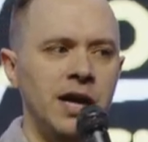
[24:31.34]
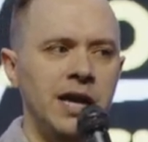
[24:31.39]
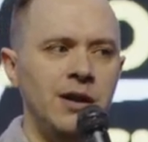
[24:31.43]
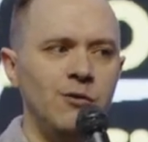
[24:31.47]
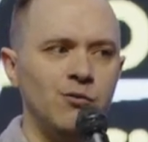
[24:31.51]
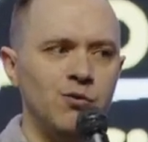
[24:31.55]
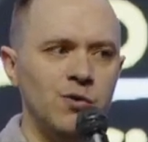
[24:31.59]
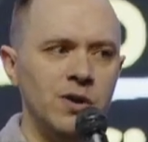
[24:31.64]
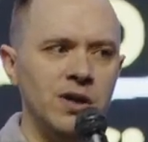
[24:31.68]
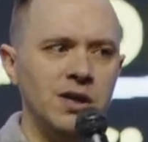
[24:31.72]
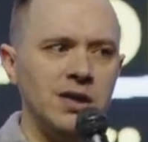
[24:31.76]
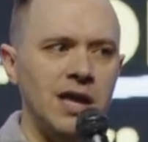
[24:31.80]
He
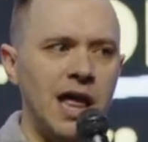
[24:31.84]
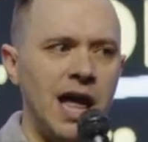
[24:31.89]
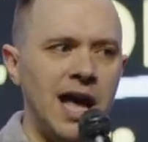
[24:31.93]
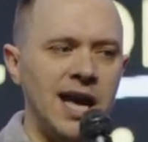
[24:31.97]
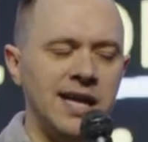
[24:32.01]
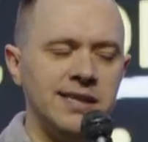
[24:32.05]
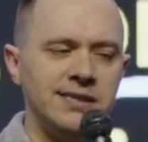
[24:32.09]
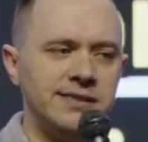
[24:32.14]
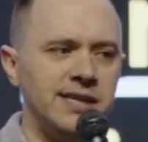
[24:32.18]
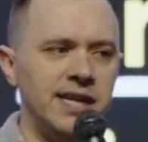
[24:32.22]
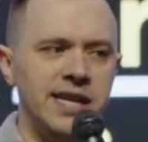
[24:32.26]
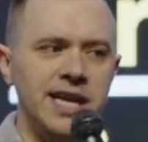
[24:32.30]

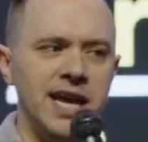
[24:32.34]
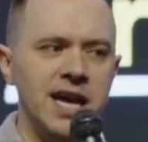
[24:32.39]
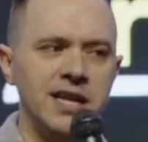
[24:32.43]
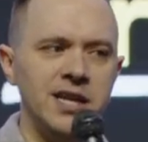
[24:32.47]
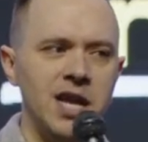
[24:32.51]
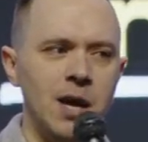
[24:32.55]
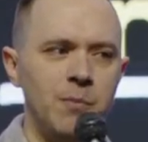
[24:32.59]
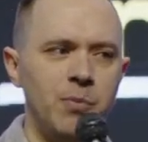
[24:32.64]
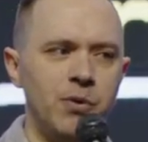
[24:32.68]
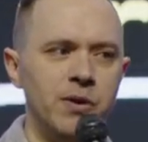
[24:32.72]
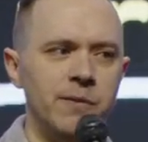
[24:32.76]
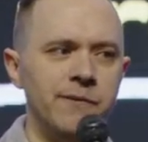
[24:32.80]
realized that he had
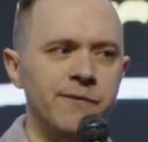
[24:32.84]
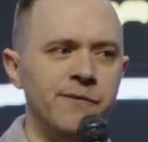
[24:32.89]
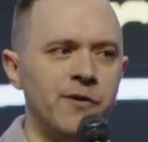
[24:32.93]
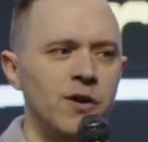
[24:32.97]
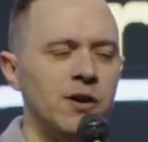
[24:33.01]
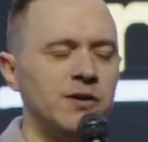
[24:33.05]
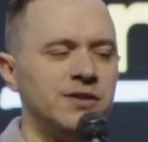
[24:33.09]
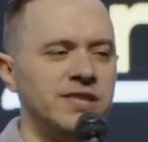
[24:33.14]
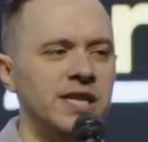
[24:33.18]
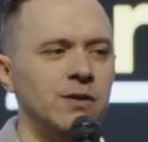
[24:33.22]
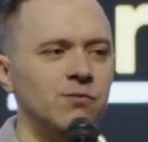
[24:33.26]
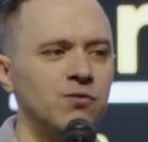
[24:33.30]
not put him
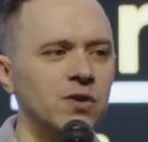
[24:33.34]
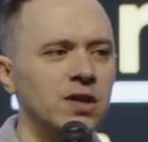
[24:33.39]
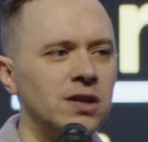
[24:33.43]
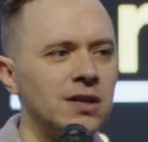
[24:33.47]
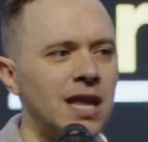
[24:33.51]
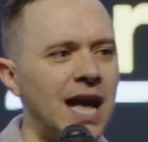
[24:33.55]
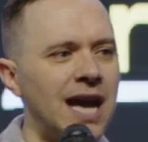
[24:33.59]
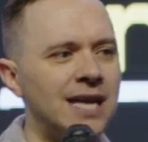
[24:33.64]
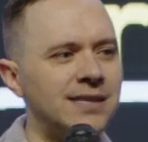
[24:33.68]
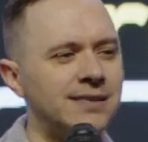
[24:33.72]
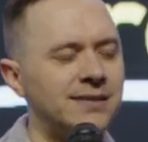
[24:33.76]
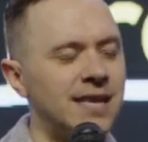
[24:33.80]
first. He
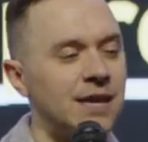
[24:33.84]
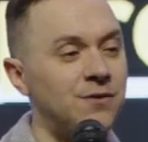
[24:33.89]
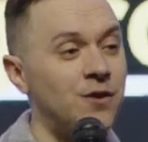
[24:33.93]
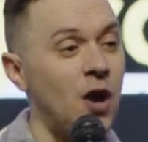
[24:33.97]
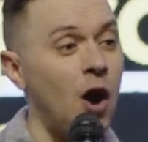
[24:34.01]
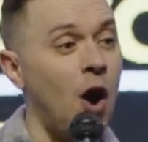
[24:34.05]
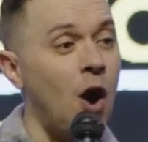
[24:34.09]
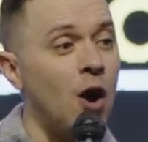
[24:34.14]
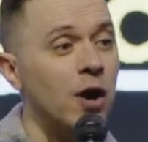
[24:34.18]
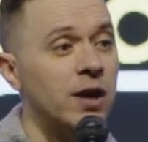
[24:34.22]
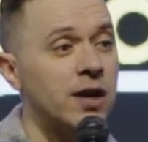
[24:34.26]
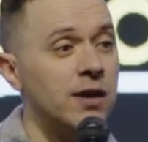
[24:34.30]
realized that
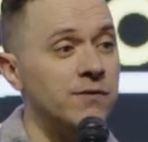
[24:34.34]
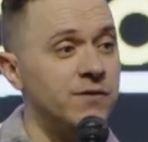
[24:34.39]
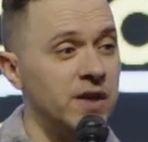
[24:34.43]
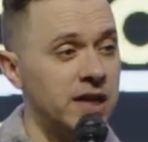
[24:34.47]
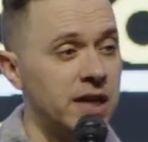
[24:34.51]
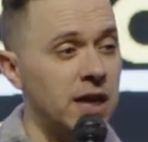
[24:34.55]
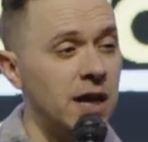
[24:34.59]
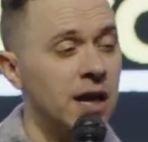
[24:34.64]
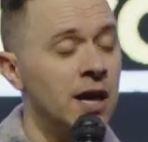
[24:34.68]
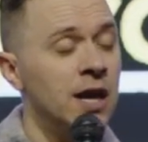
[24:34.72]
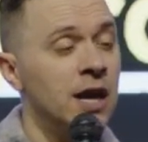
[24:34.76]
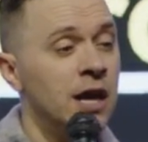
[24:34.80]
the Ark of the,
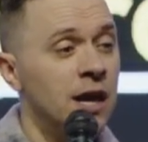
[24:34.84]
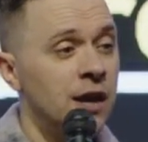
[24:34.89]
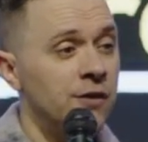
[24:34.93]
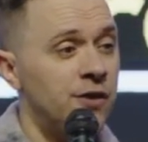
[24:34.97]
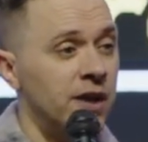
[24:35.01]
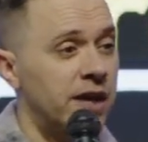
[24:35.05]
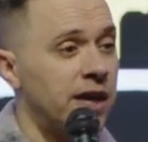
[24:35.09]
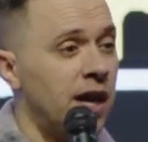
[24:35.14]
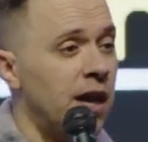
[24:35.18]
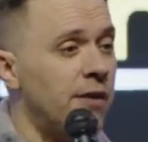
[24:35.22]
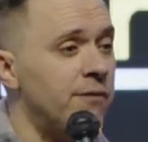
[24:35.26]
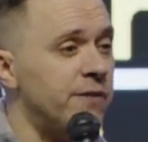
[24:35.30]
Co-
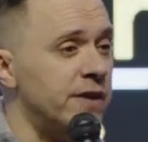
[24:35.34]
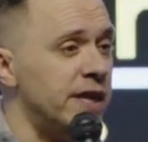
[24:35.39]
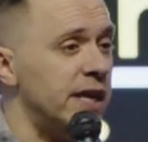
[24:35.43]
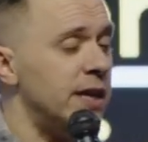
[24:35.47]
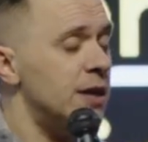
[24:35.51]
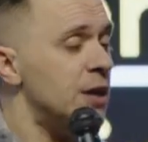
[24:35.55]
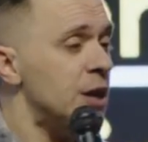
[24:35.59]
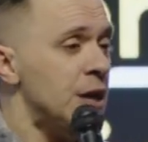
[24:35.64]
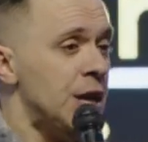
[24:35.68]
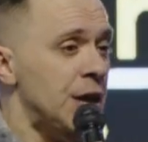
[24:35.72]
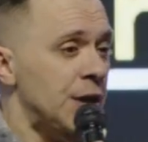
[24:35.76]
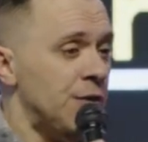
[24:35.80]
the
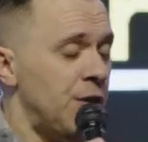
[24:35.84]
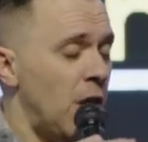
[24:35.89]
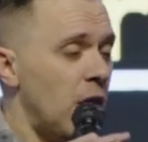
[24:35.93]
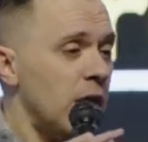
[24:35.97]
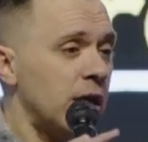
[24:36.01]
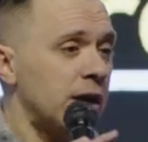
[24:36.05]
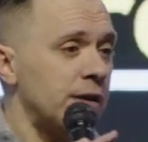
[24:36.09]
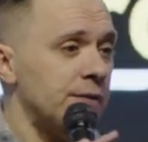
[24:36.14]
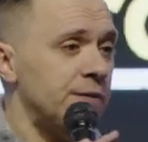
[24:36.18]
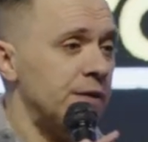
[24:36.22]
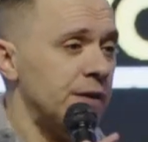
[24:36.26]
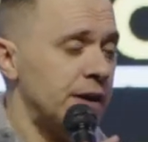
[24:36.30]
Covenant, the
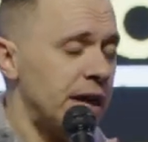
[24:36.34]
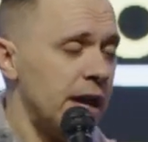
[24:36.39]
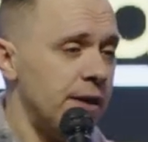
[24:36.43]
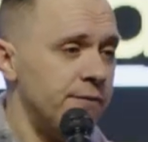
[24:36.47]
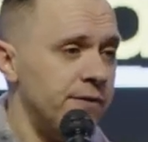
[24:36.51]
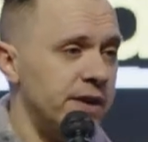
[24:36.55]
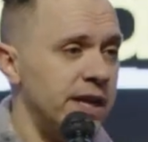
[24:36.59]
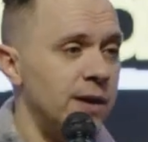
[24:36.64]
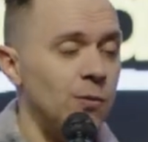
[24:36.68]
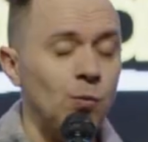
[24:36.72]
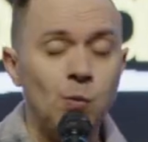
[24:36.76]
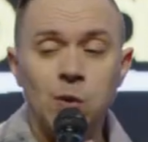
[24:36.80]
Ark of the
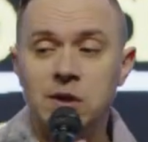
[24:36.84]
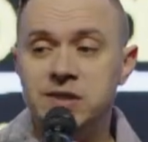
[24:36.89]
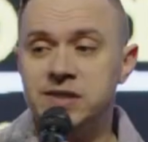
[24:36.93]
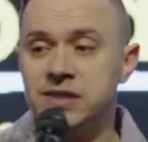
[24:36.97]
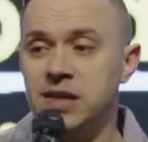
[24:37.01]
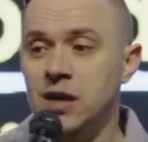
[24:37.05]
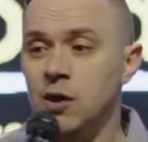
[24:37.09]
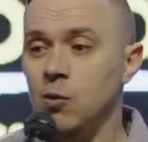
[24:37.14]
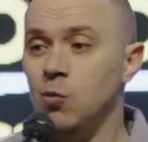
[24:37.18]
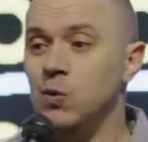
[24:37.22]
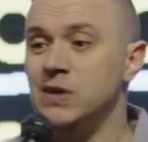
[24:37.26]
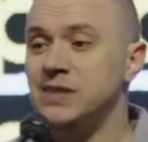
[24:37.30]
Covenant
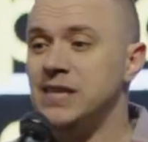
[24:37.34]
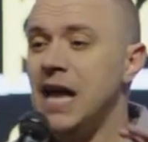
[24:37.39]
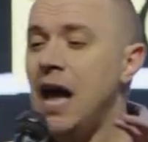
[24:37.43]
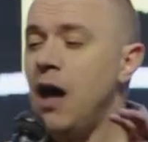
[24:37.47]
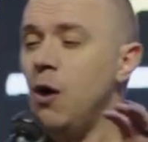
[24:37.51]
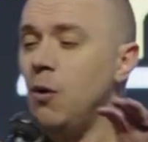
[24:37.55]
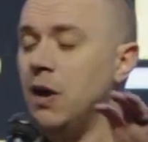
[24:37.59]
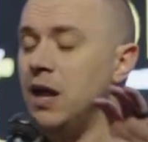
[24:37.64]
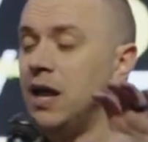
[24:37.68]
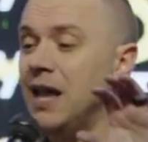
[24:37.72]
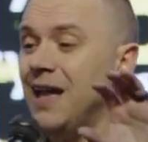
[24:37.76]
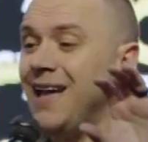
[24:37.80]
was, was
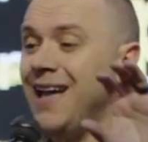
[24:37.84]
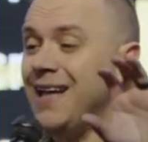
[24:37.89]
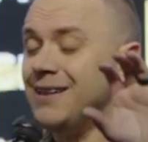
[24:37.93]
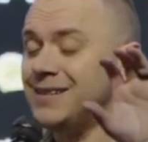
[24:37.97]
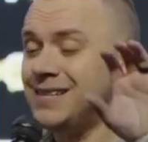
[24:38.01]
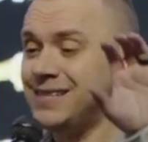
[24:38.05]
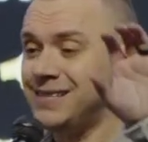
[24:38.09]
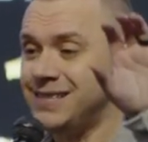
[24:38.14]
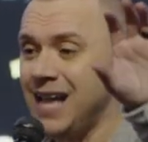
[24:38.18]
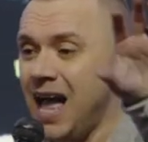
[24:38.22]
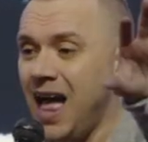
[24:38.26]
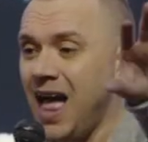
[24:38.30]

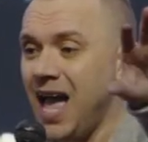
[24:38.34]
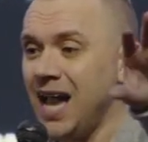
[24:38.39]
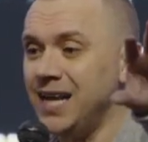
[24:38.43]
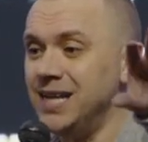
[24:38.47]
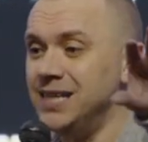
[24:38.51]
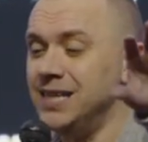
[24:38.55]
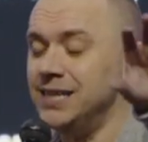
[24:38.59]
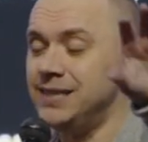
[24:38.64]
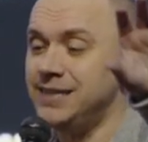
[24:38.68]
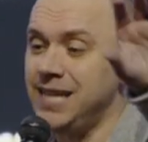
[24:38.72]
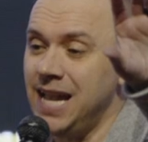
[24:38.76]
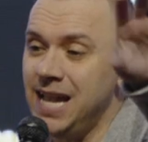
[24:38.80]
outside
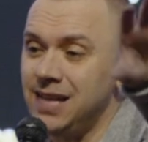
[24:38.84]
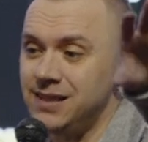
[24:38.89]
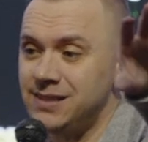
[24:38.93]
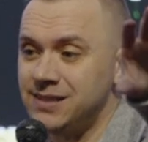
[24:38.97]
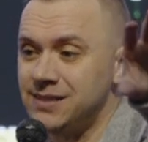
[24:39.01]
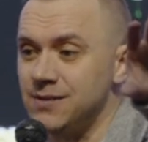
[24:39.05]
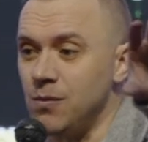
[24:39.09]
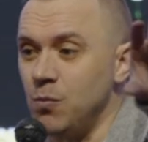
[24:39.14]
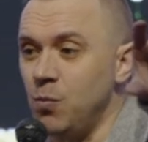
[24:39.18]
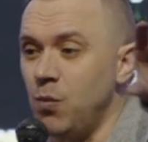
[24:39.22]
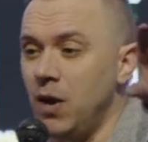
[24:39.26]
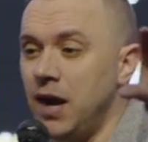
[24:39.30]
in a tent
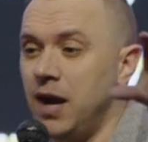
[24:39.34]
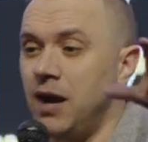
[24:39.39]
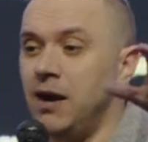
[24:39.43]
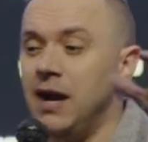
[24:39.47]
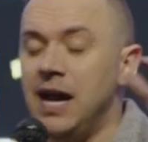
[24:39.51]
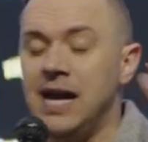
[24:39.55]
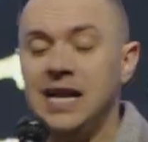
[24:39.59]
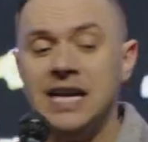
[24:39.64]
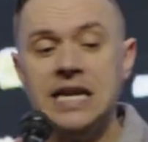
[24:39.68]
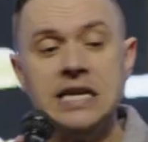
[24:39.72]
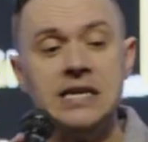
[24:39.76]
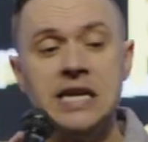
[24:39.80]
somewhere
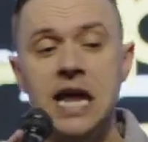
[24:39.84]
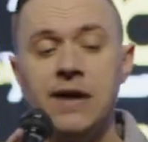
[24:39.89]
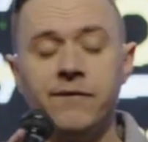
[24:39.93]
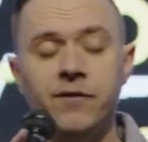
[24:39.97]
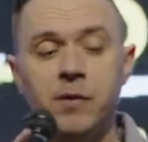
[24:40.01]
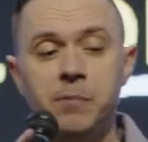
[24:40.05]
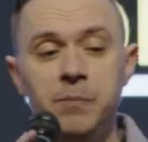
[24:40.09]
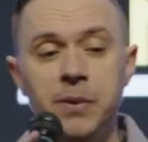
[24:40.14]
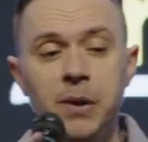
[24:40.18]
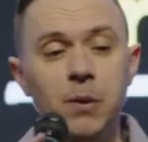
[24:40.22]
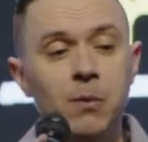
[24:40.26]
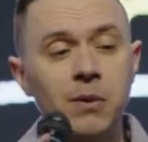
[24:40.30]
and he
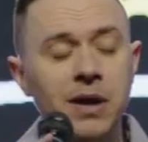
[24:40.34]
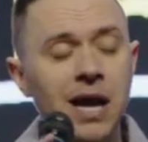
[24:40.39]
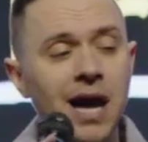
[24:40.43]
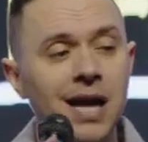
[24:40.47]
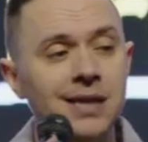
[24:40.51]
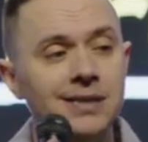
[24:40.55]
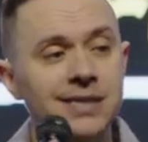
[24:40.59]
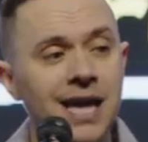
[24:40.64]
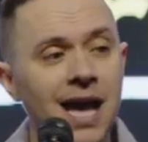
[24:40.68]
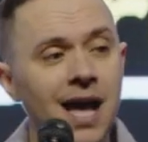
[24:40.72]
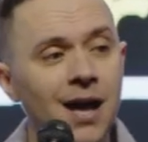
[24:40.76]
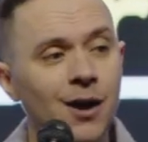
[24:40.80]
never built
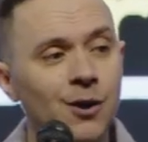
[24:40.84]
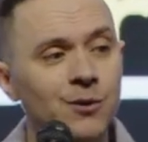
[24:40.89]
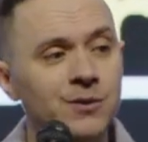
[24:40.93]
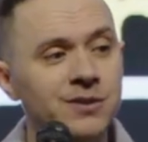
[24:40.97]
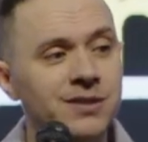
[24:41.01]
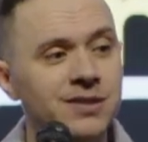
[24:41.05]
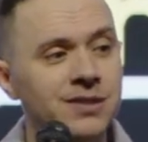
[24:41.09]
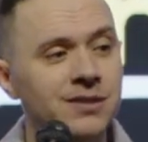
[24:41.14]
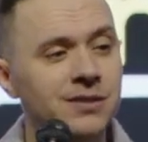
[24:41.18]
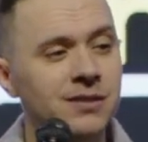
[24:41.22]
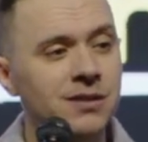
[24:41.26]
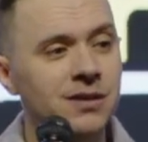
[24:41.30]
God's
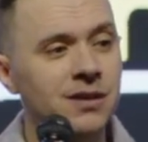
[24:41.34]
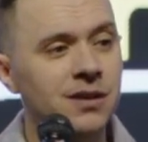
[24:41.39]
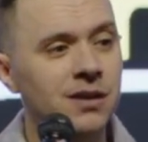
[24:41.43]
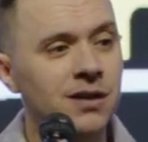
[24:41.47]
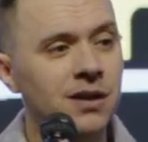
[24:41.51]
house.